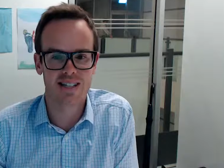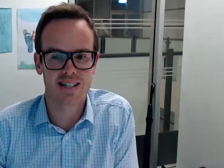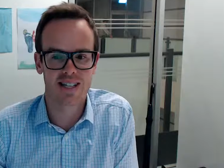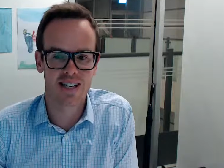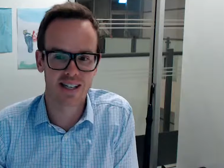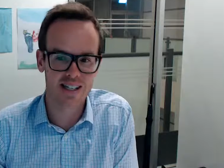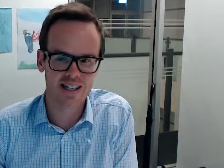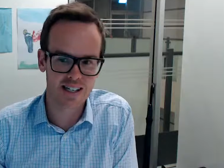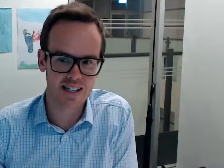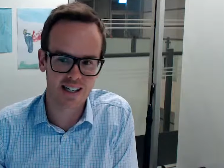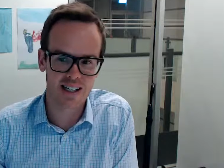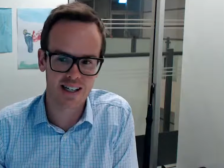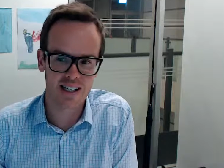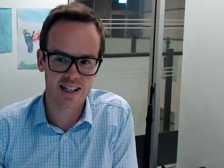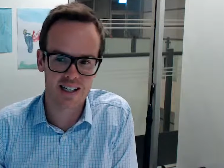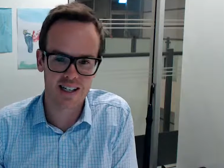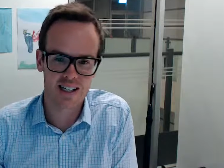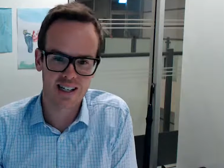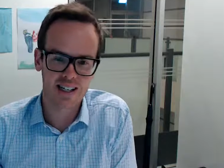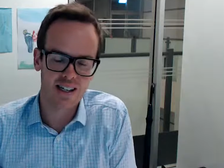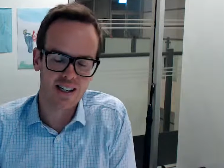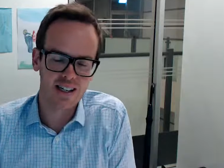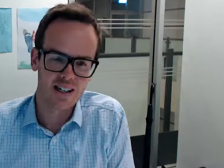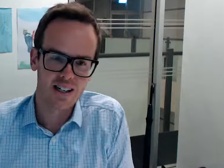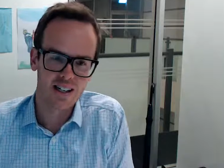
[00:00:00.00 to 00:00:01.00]
set in.
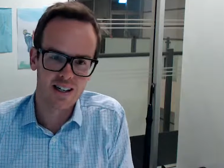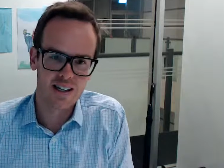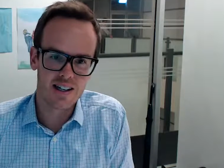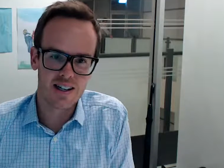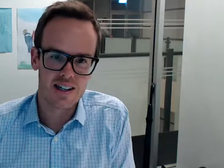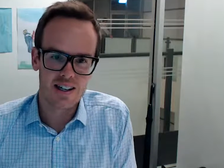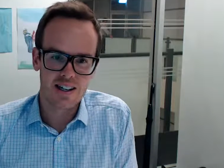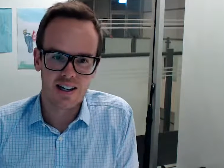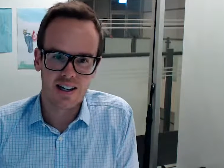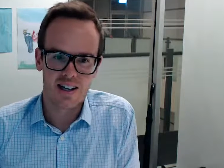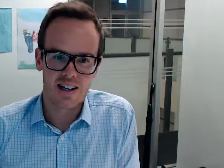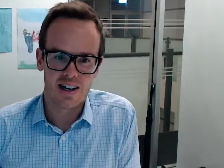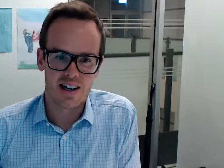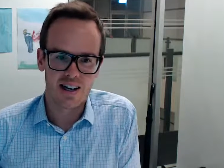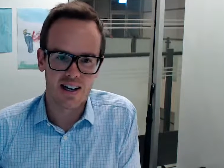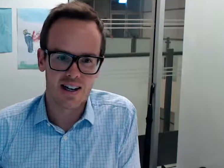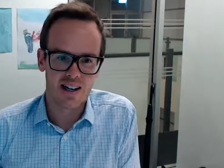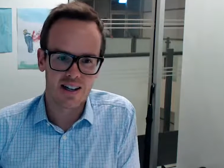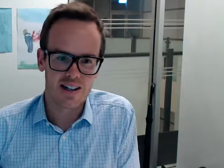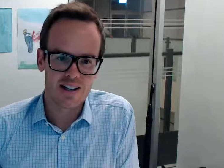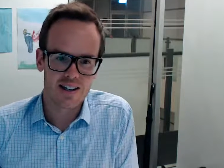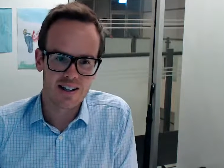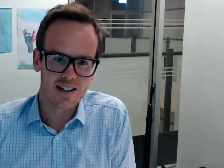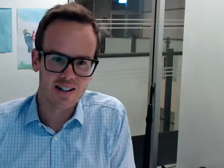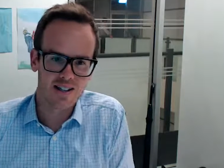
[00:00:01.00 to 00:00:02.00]

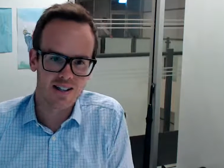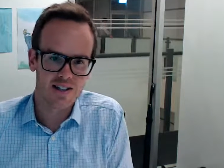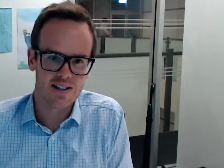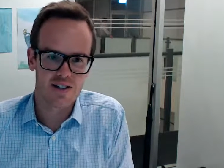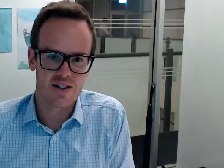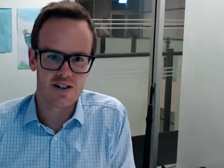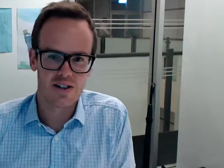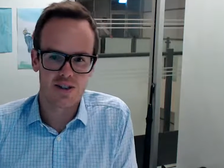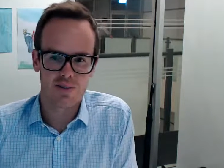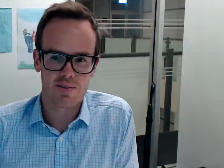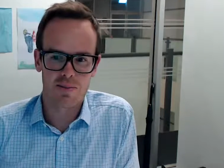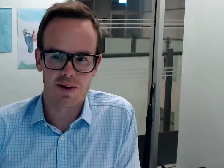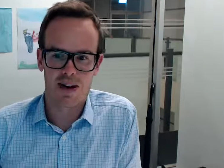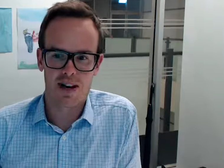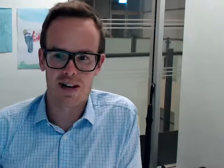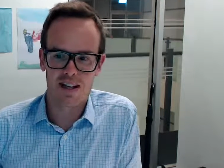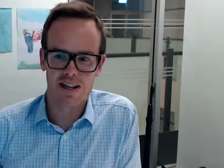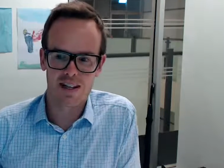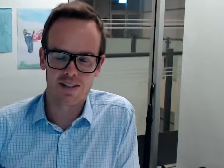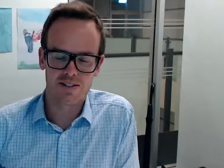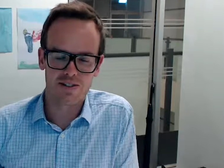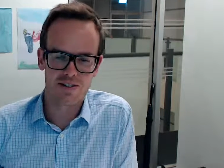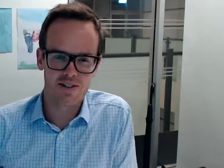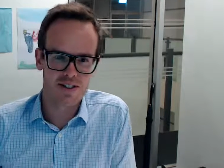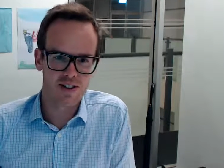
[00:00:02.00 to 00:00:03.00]
The stock market,